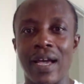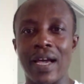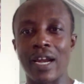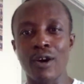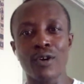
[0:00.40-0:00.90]

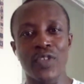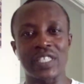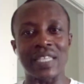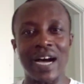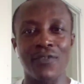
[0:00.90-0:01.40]
Hello, this
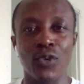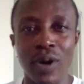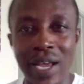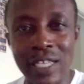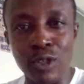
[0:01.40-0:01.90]
is Afo
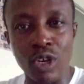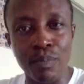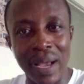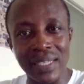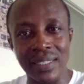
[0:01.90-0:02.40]
Lancelot
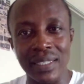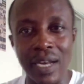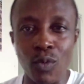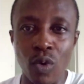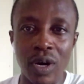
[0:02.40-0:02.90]
Banson
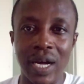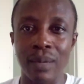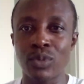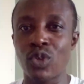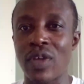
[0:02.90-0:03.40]
and
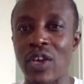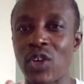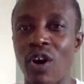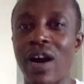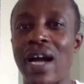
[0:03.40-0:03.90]
welcome to the
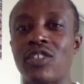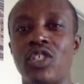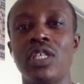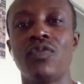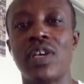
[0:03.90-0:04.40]
Young
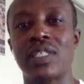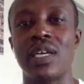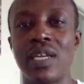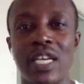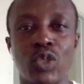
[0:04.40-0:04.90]
Achievers
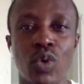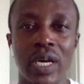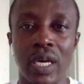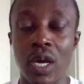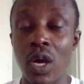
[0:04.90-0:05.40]
Network.